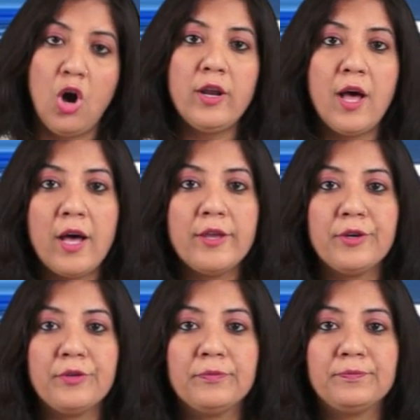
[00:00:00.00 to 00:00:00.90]
or
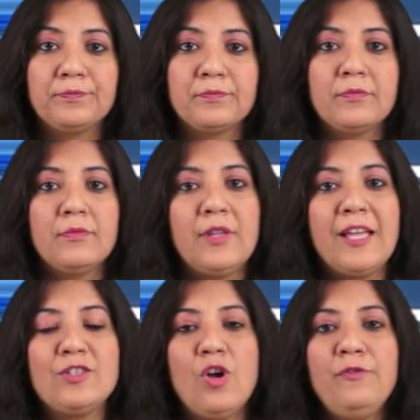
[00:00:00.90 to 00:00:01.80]
higher.
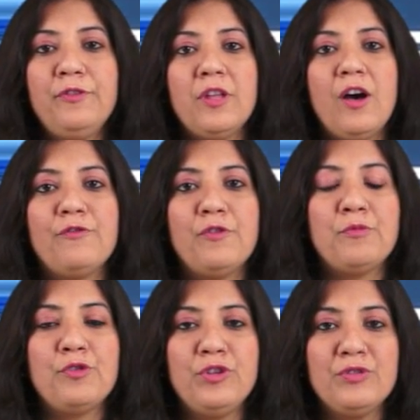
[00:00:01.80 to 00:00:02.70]
That's all for now. For
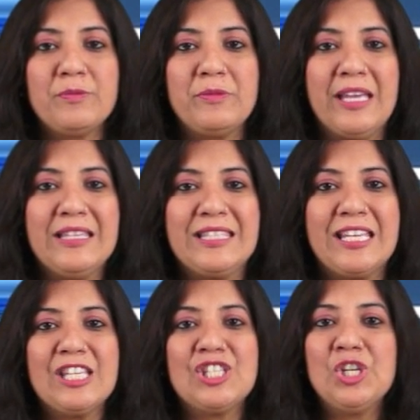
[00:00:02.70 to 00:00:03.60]
more news updates,
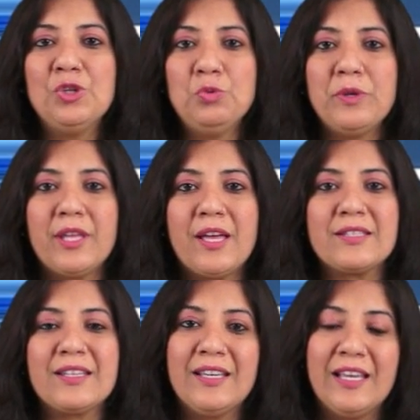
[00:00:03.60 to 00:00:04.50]
stay tuned with us.